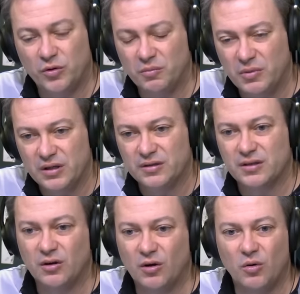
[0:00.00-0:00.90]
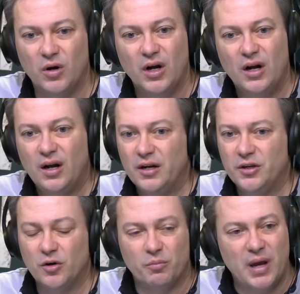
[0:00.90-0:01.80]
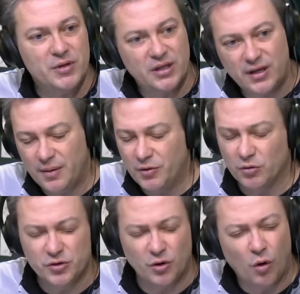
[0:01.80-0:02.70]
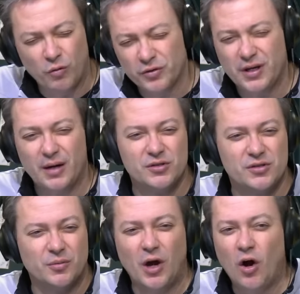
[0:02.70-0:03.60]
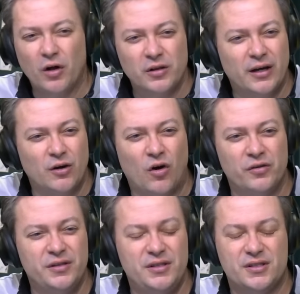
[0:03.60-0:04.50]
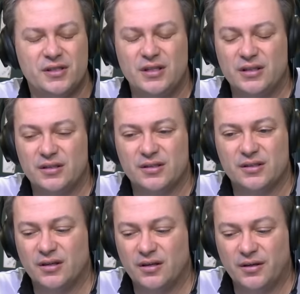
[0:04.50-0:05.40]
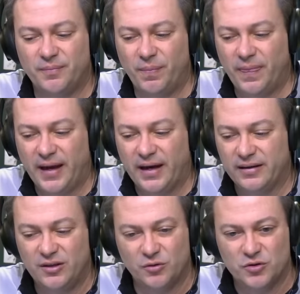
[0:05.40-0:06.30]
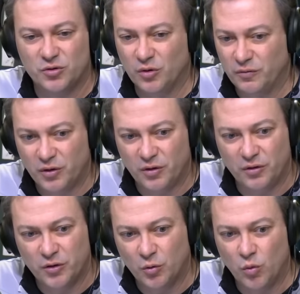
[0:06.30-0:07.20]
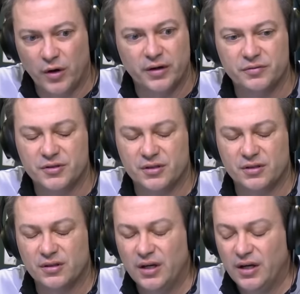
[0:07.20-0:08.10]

with a minute to go. You know, maybe the game goes to overtime or something. All these things that, you know, sort of the what ifs and